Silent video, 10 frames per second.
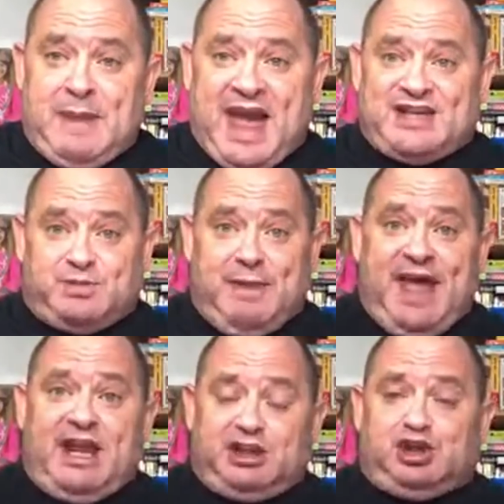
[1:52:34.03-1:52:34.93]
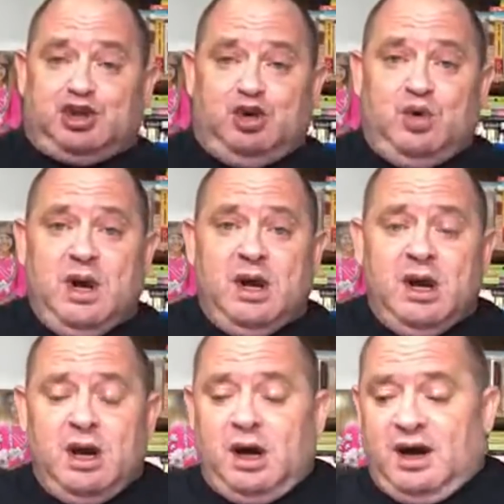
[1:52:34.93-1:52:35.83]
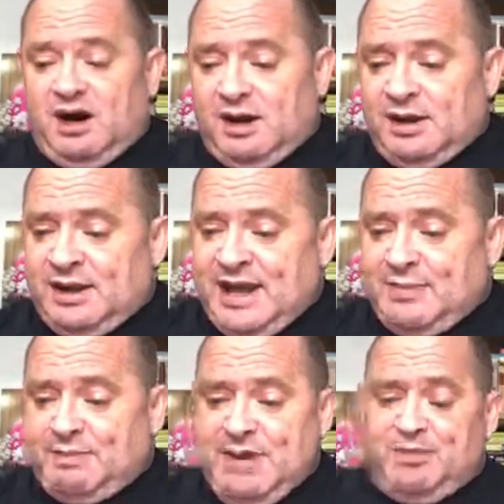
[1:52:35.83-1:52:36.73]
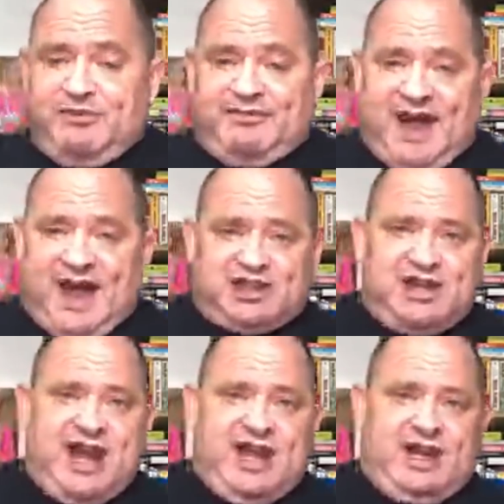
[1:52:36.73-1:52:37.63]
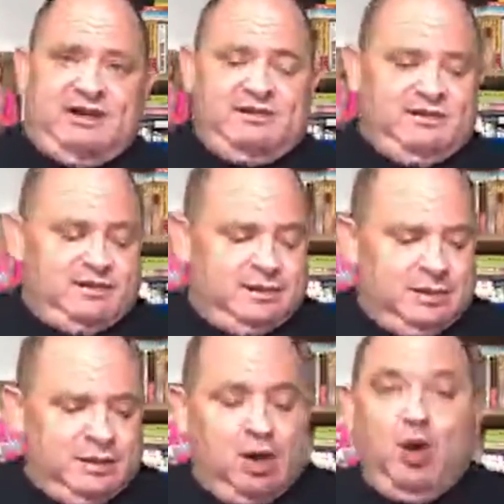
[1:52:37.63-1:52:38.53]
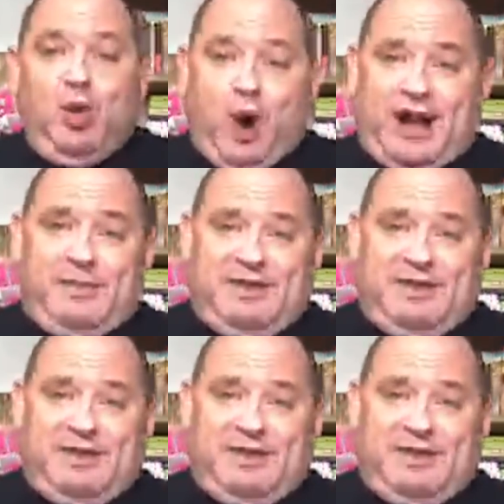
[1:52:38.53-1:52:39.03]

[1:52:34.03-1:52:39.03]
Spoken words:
has managed to get people vaccinated who want to